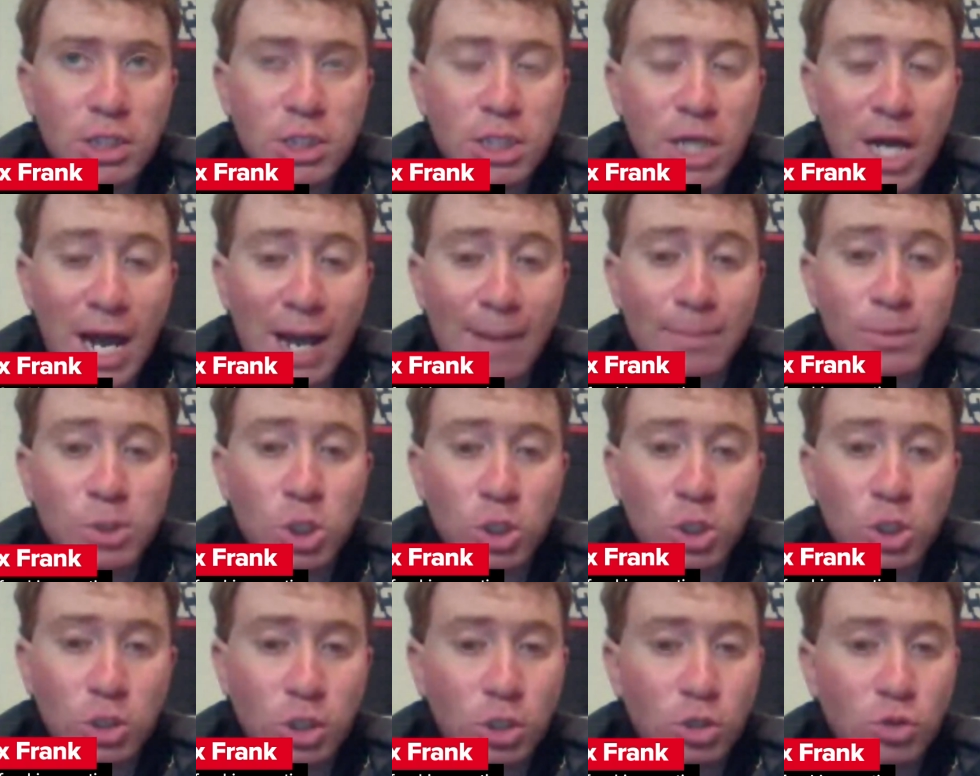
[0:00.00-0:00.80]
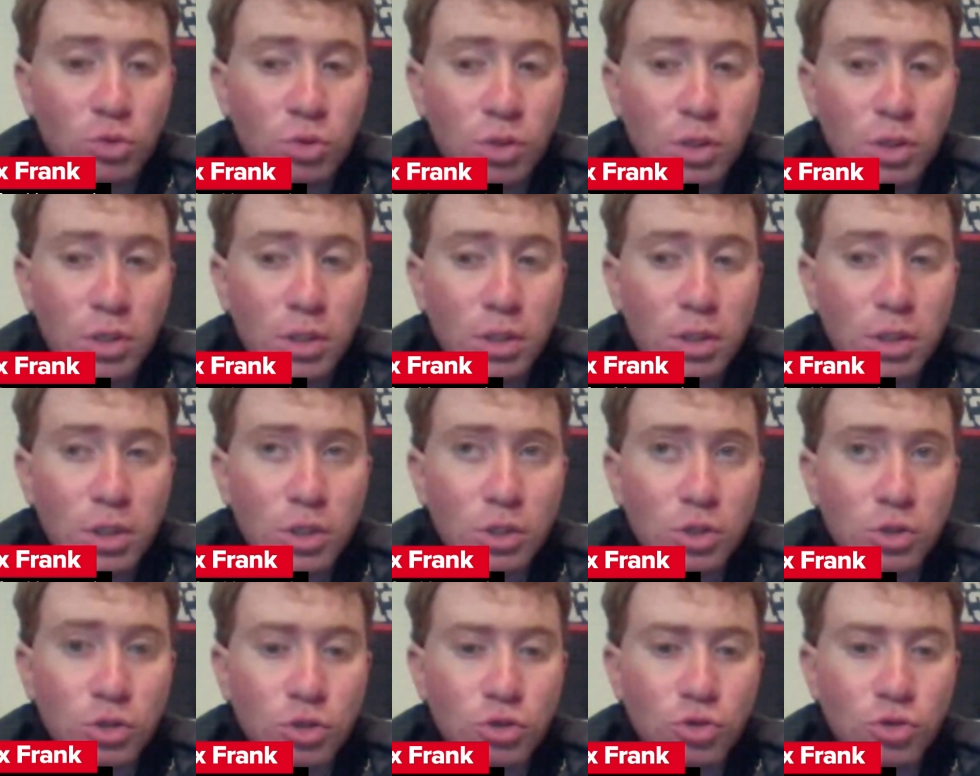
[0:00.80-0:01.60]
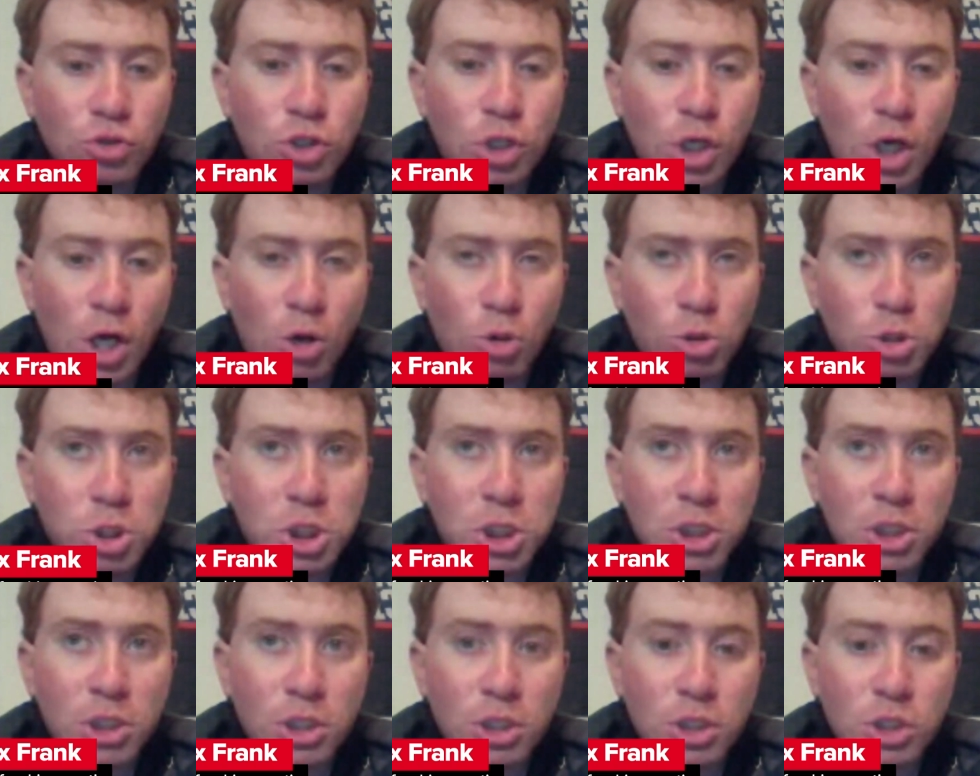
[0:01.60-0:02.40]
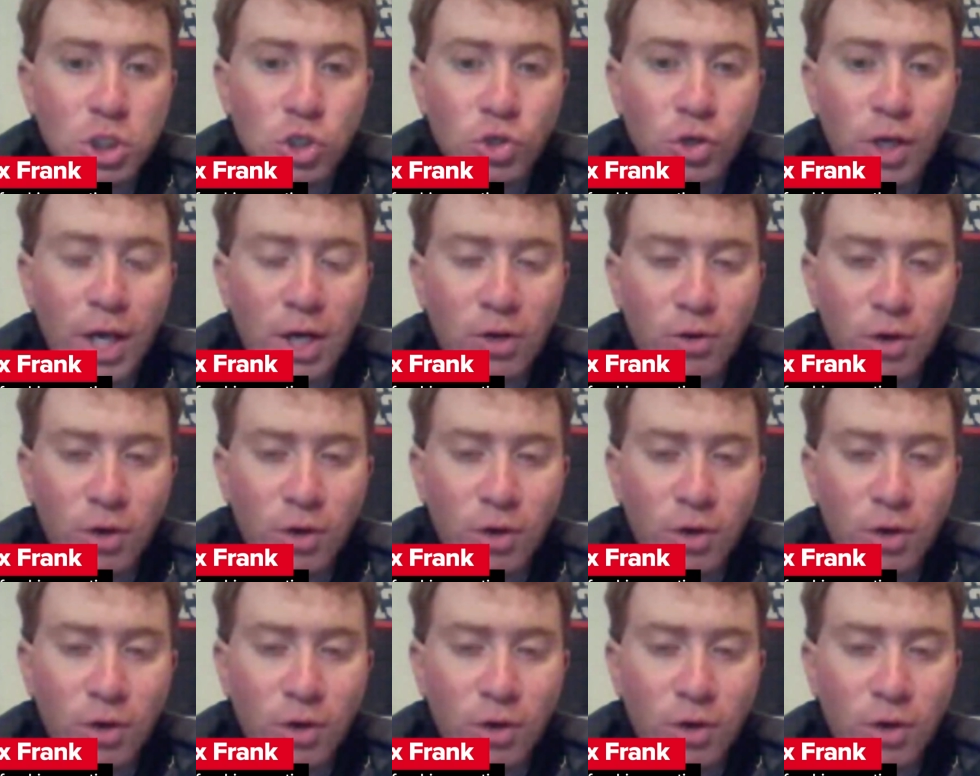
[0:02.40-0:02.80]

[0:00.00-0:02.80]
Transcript: times are new. New coach, you're